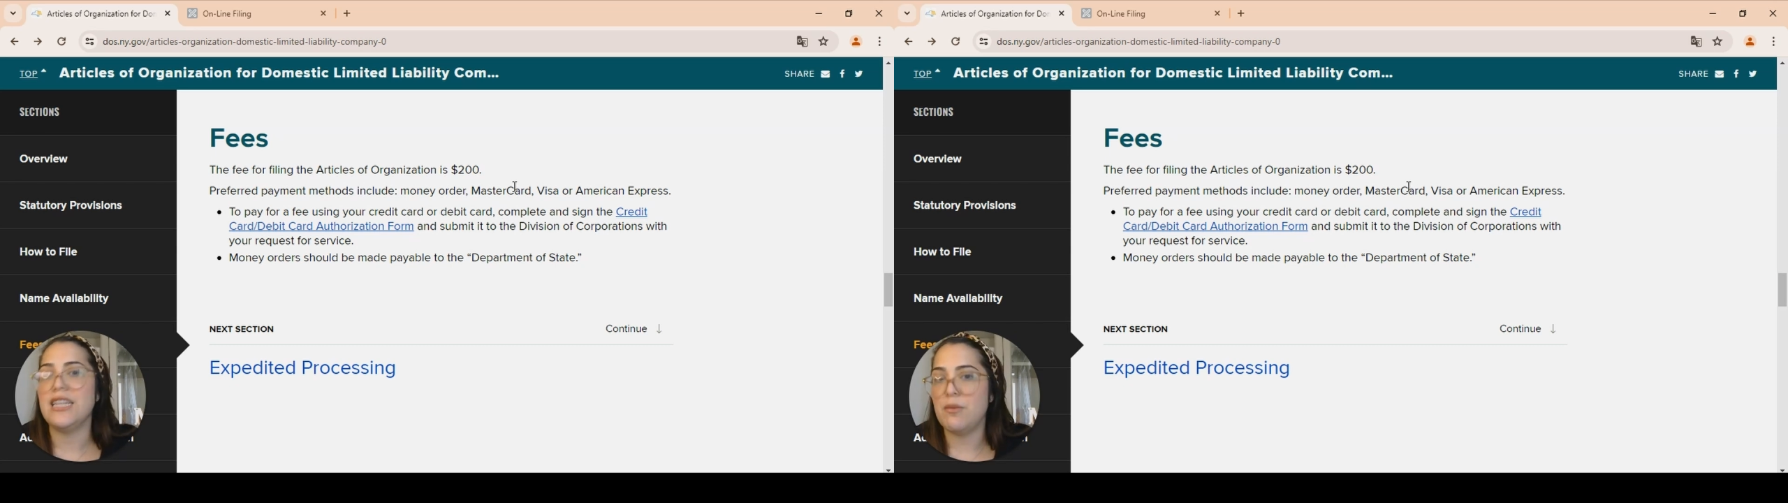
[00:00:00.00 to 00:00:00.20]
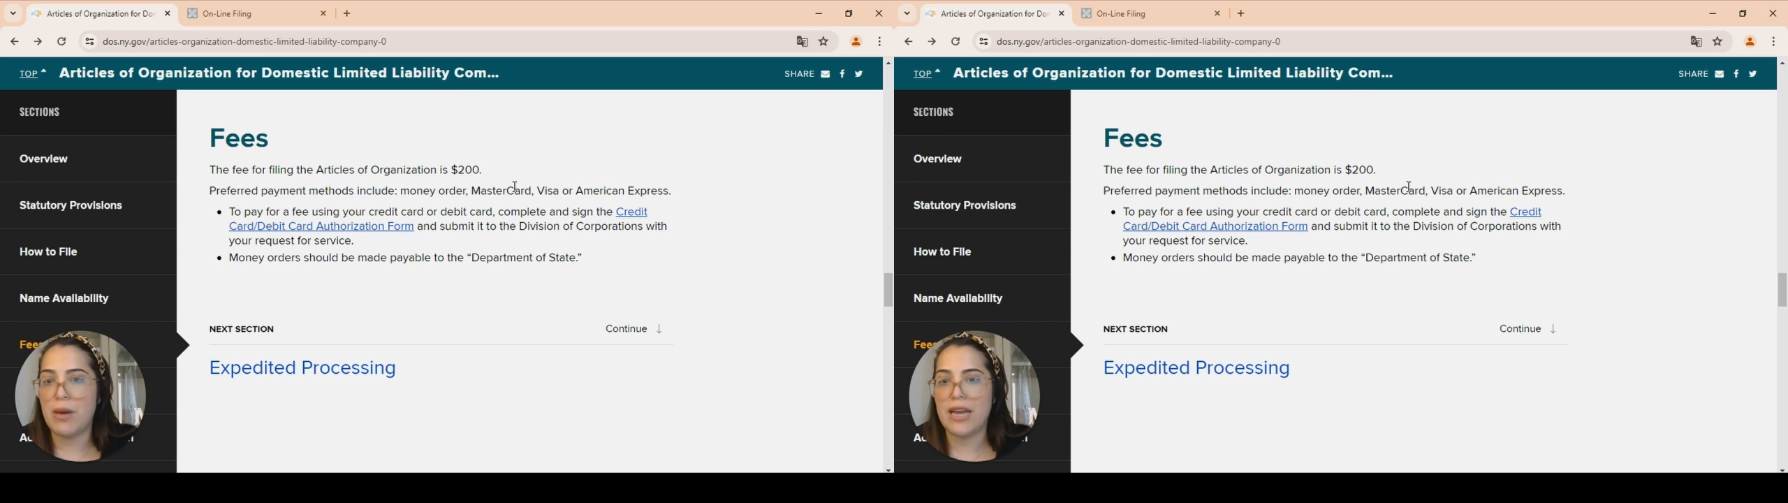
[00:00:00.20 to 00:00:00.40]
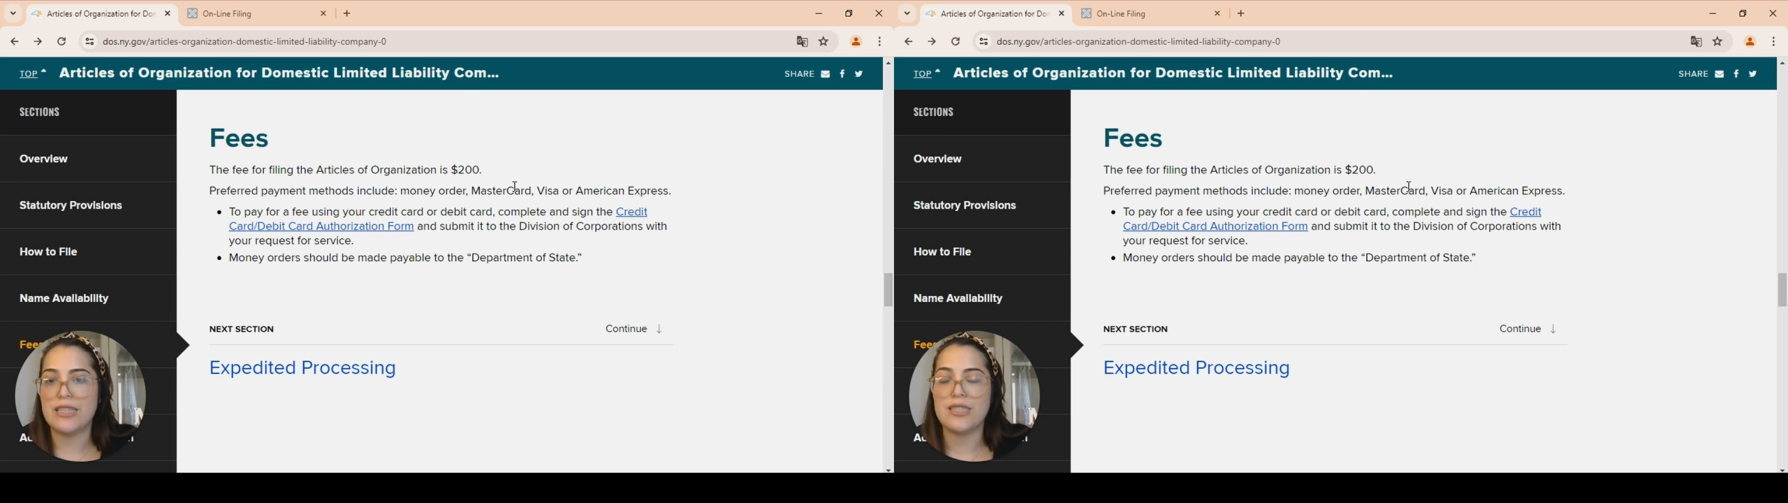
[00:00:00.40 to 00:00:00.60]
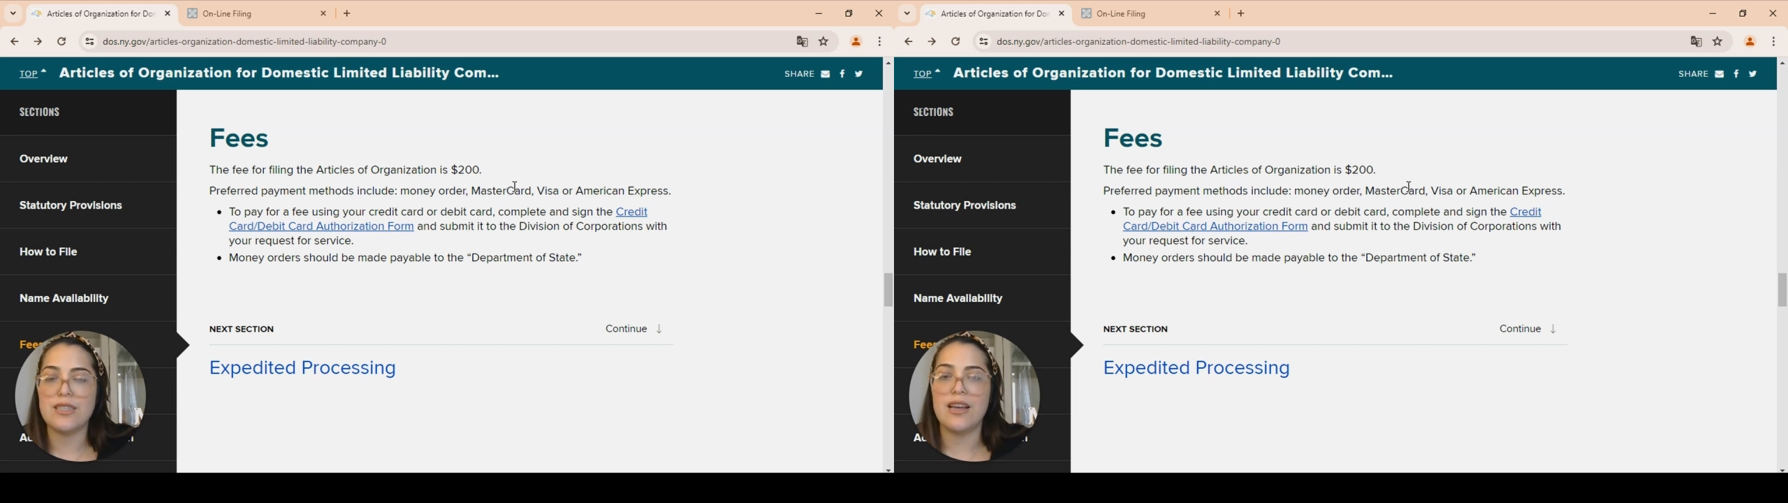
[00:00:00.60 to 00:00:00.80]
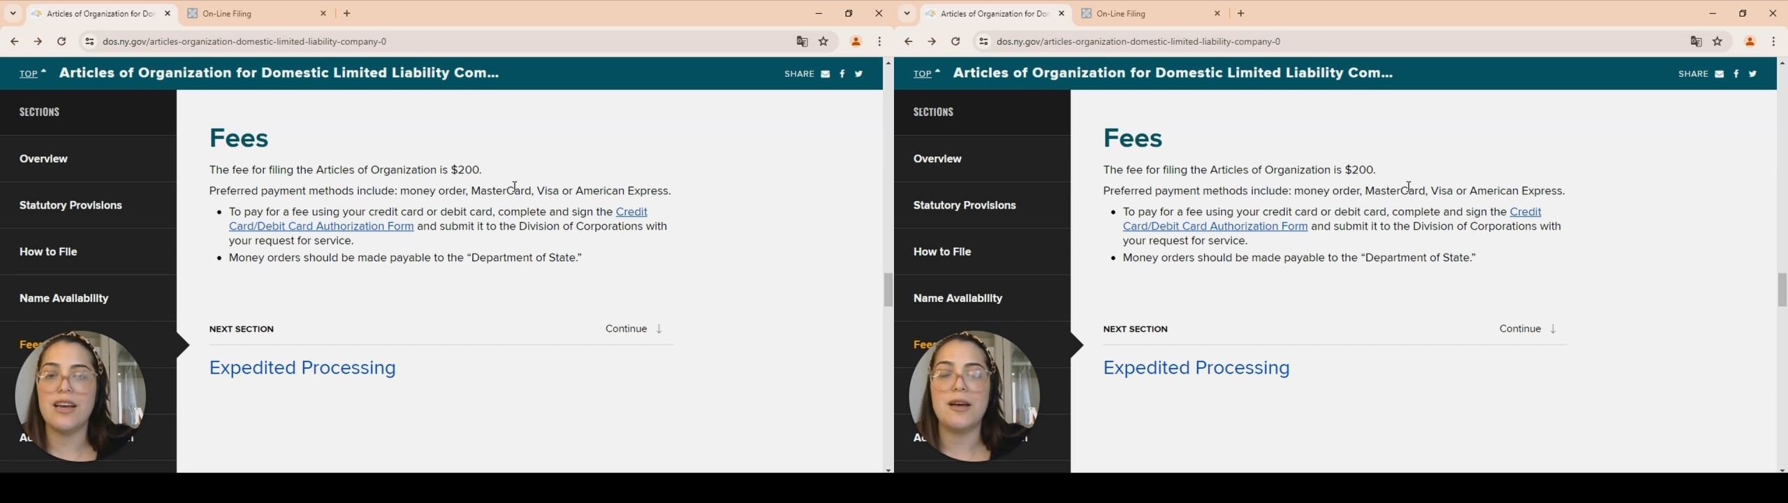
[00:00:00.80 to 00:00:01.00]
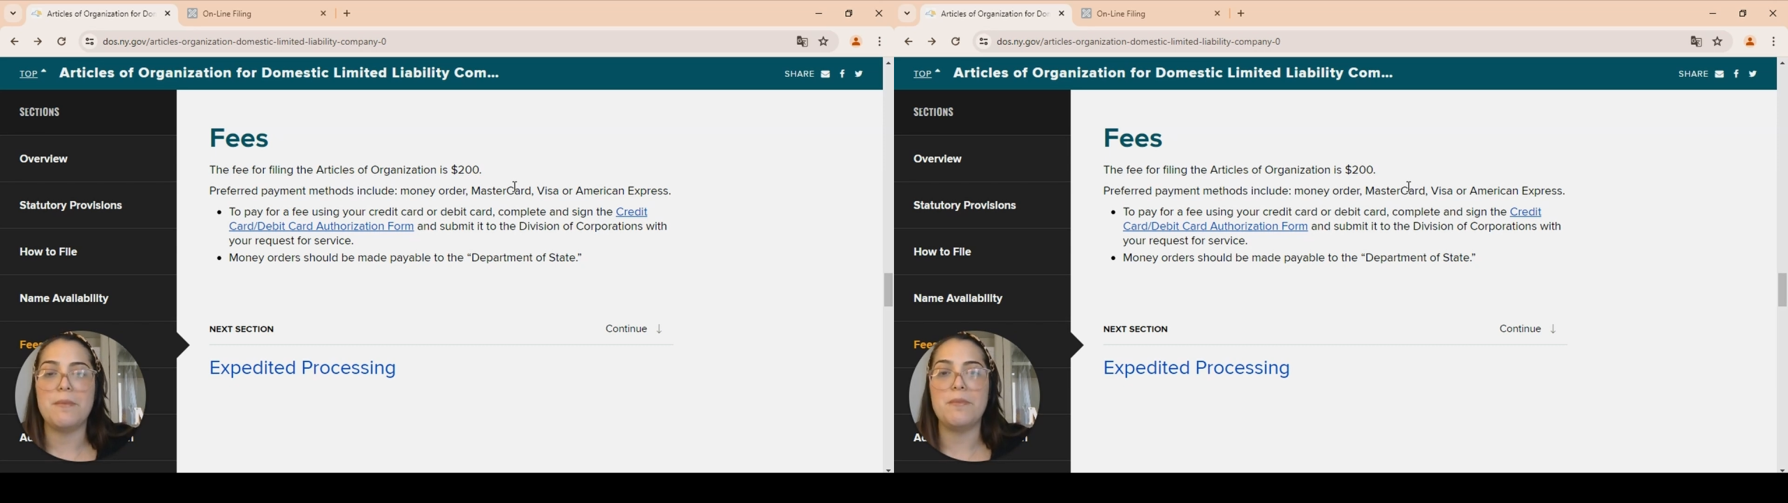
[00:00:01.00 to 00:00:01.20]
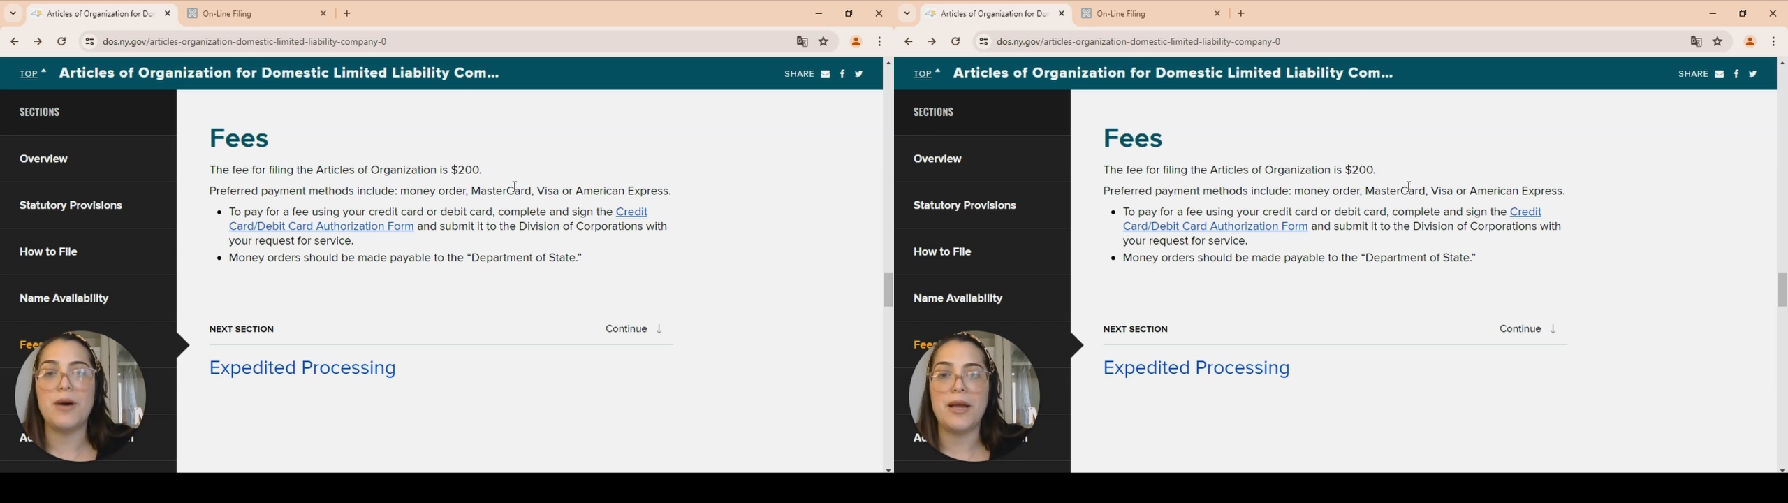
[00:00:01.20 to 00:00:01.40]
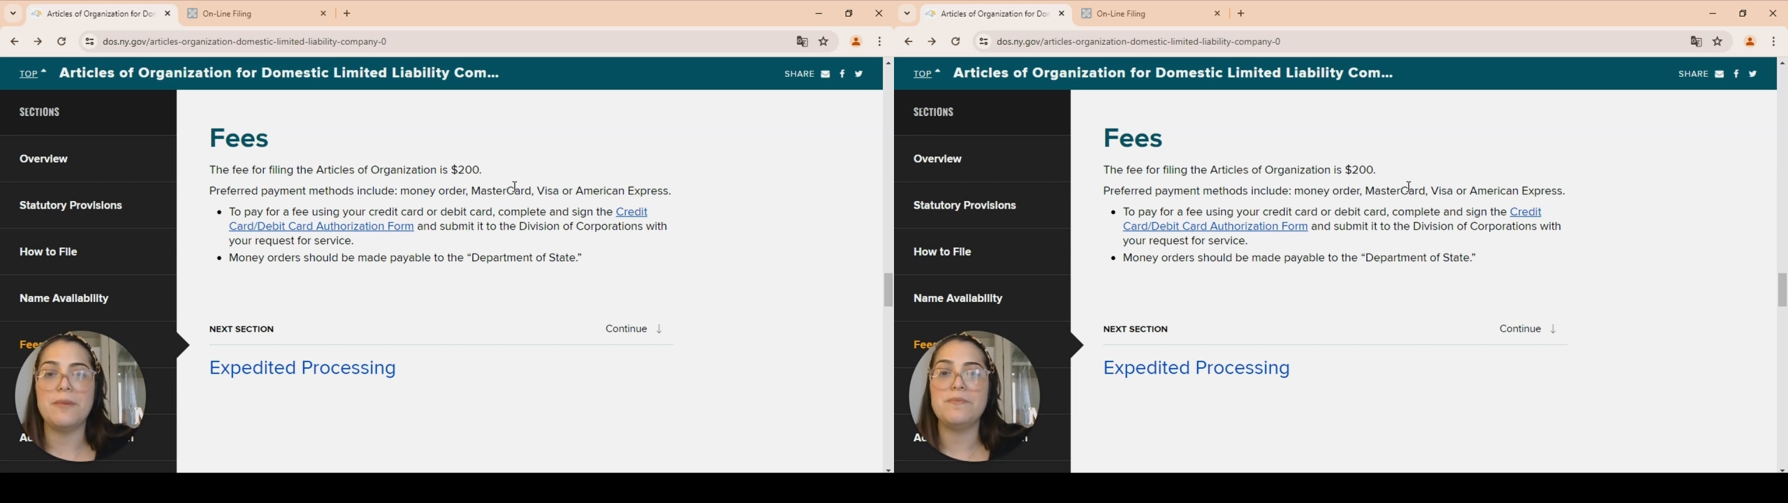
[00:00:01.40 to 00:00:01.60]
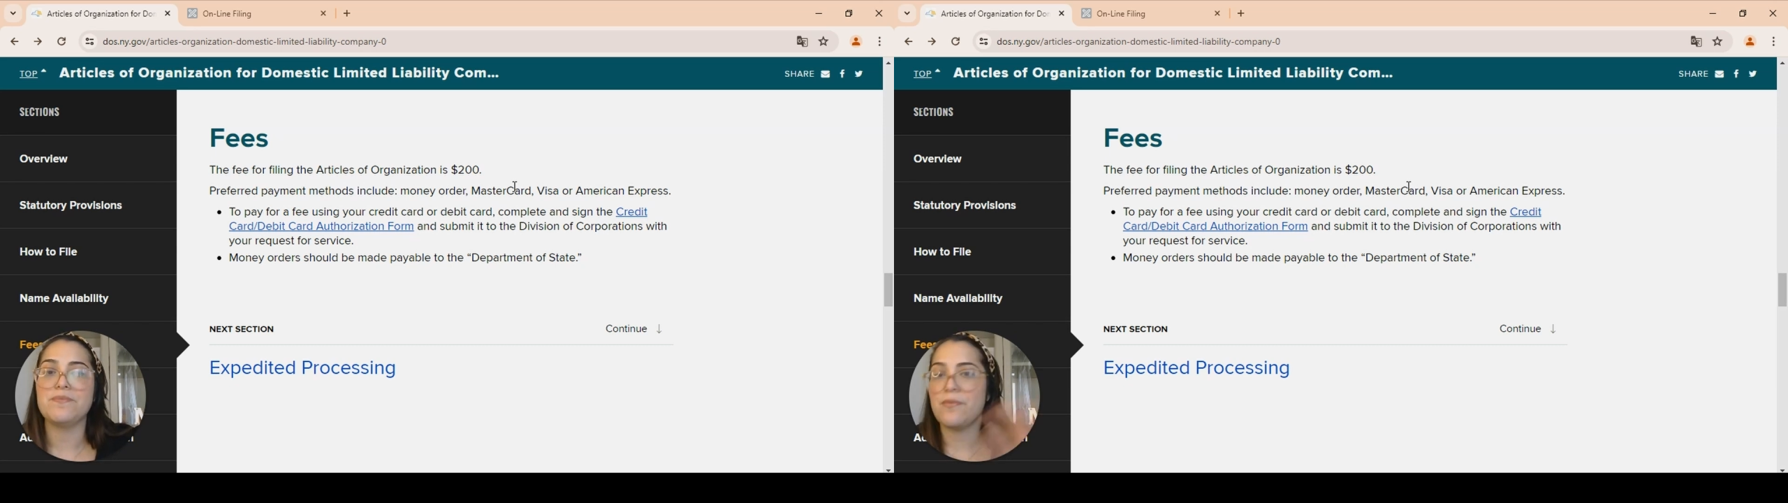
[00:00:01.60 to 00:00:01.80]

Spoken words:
It depends. But